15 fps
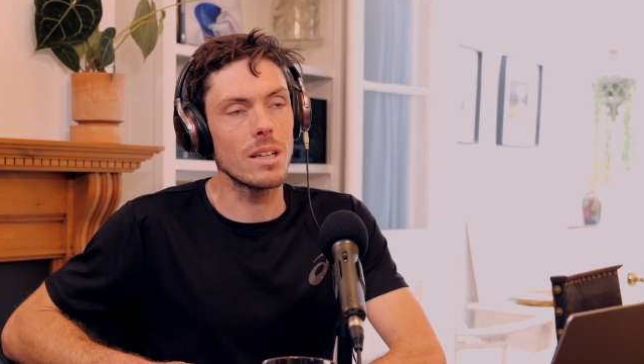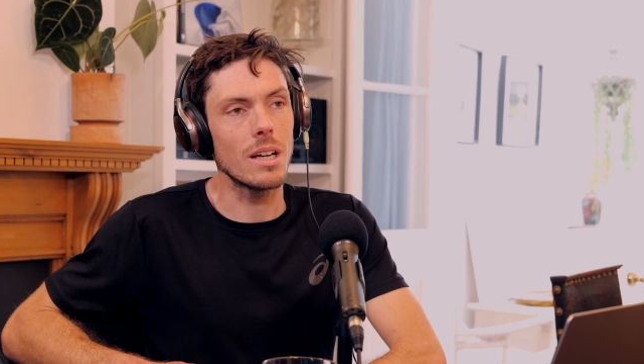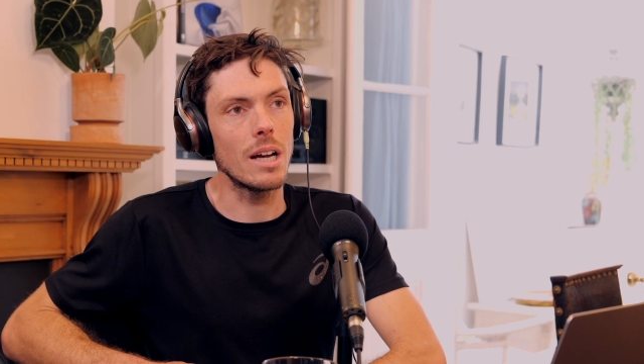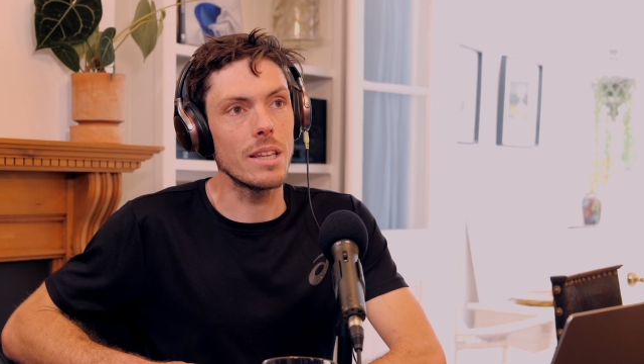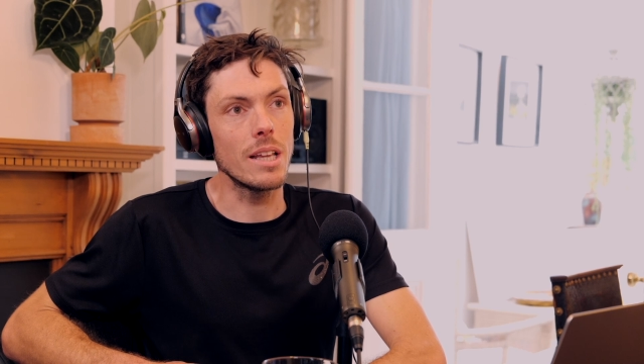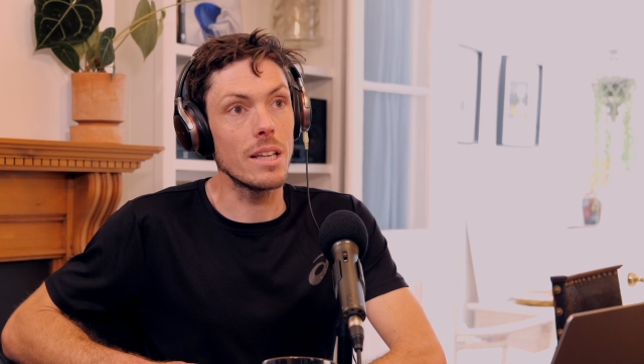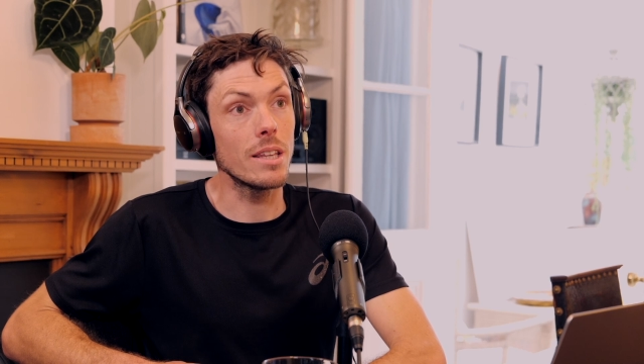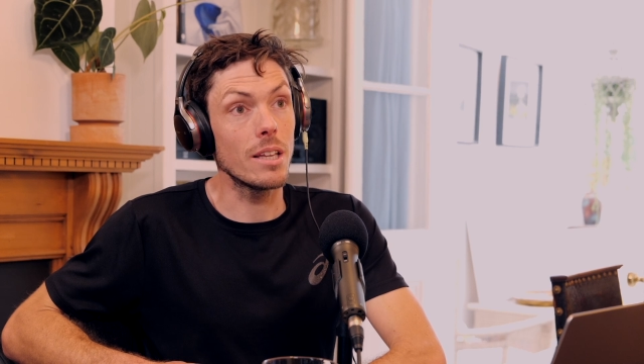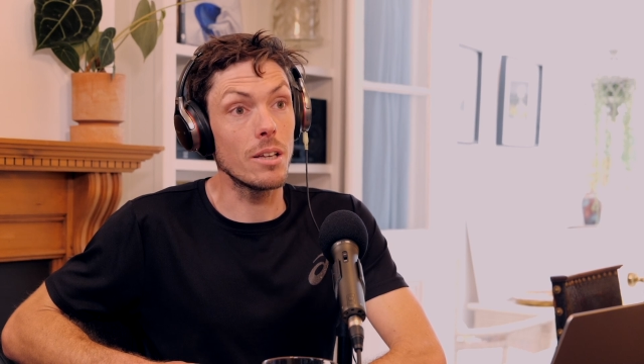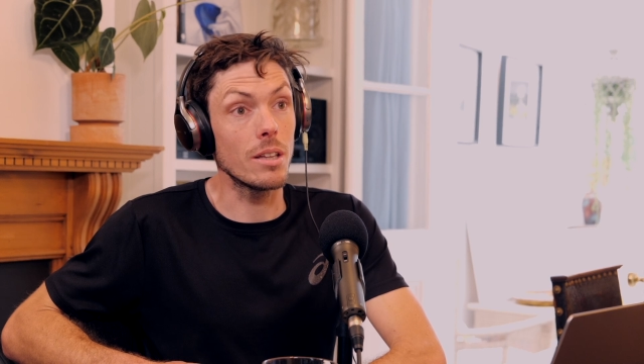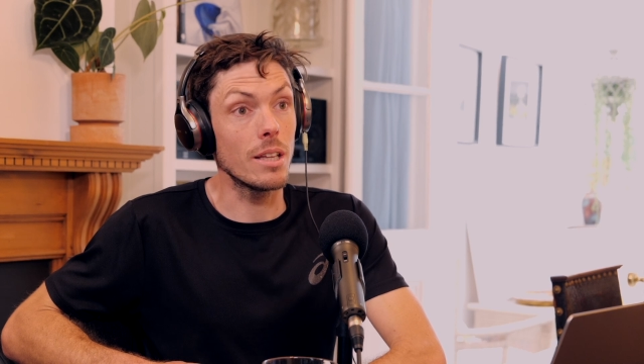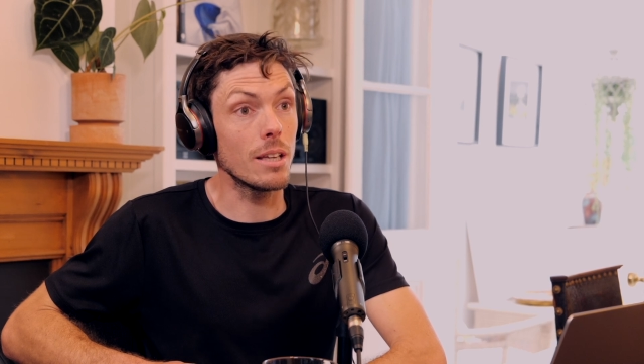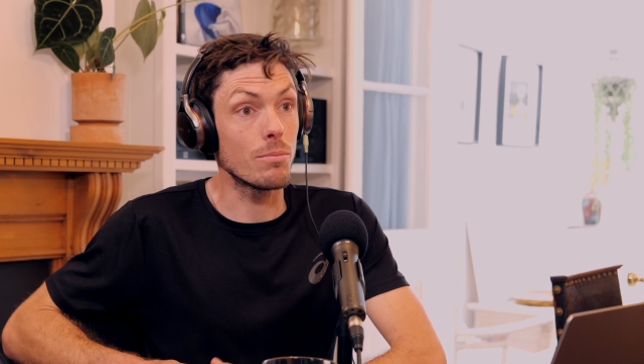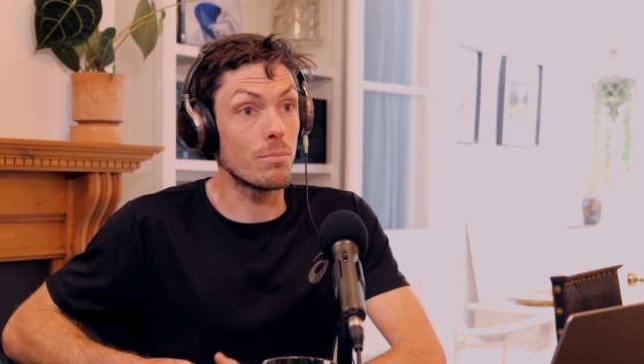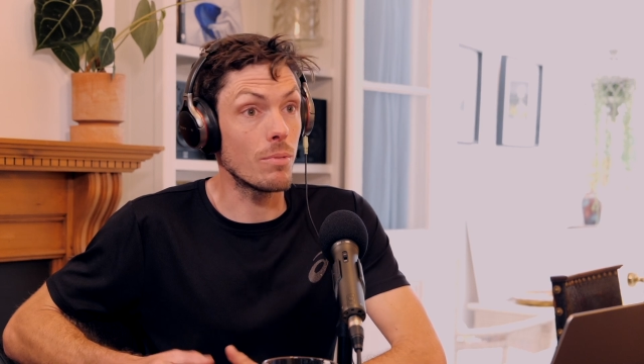And then
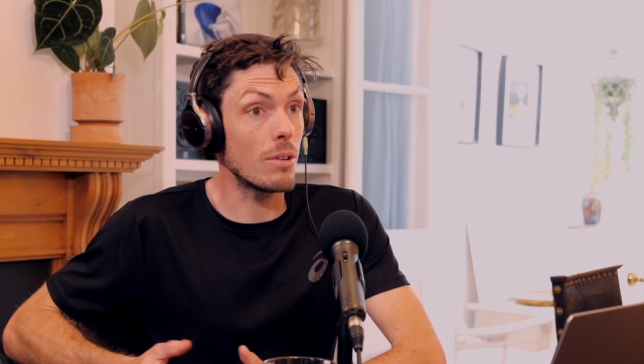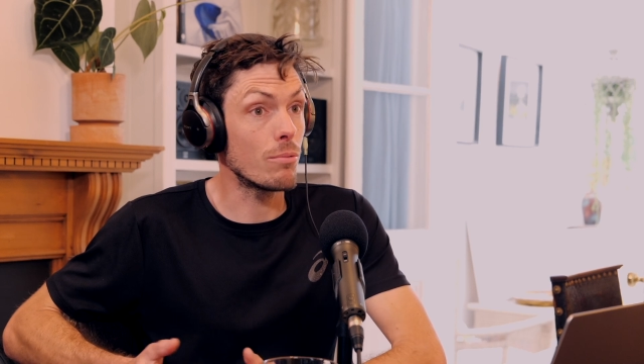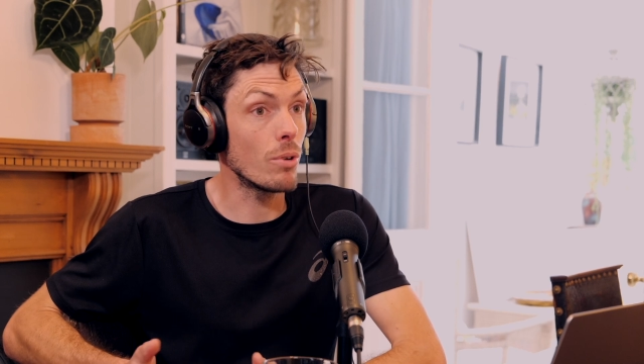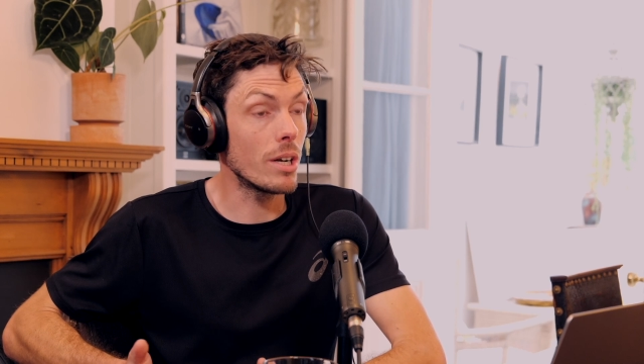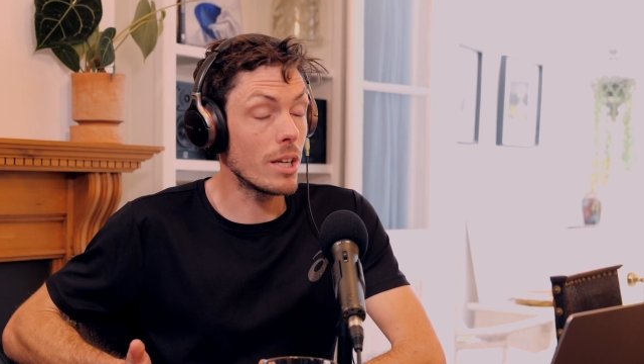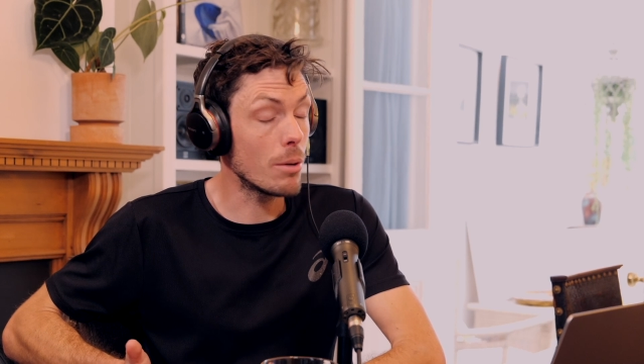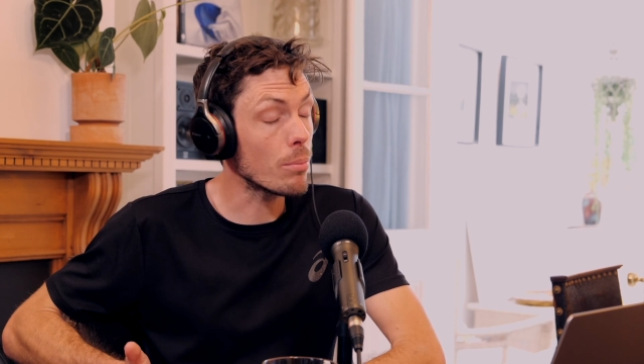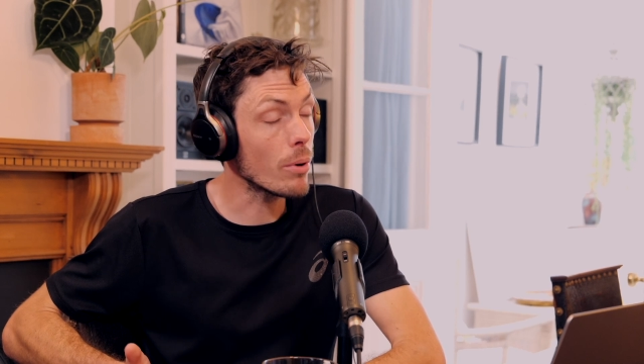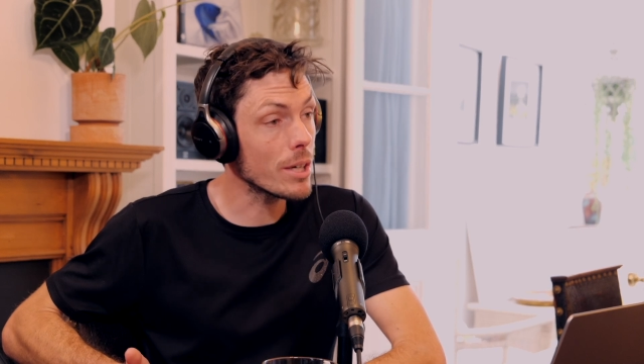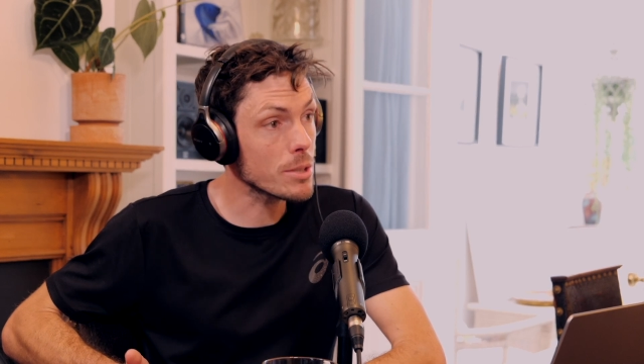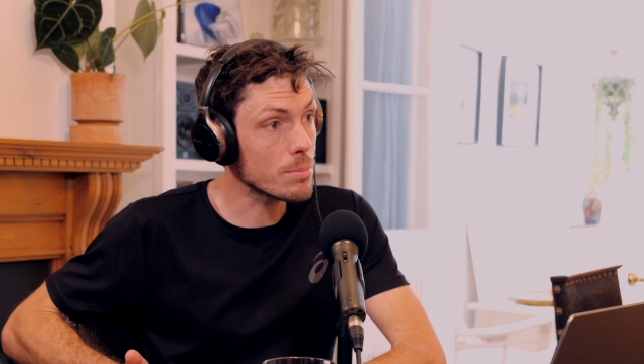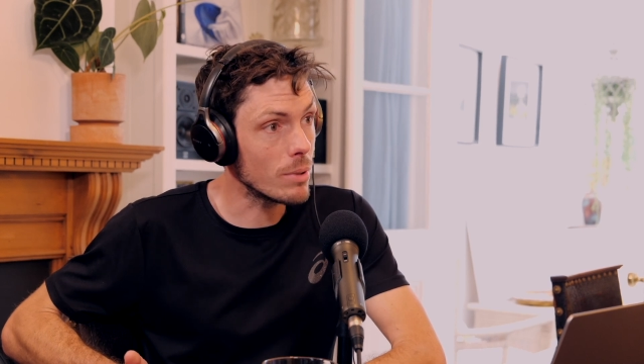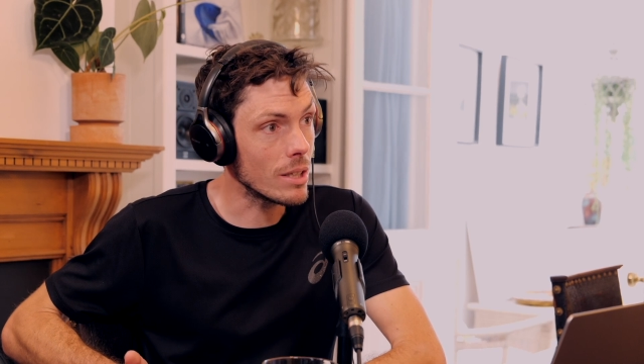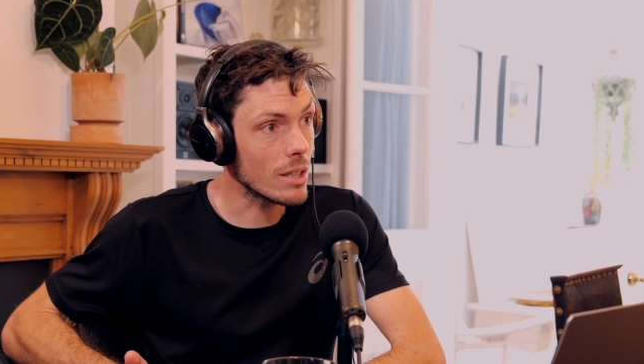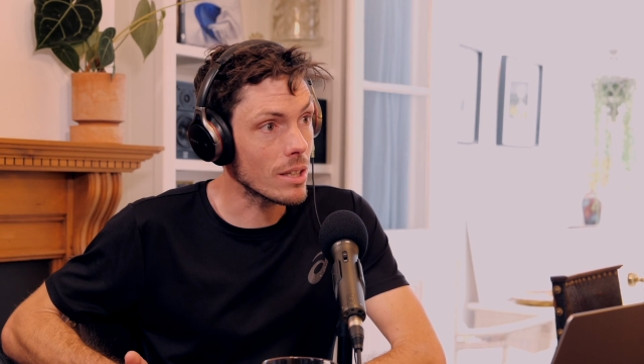they really
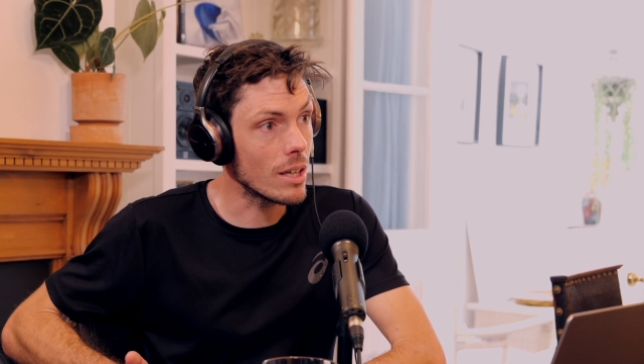impressed me,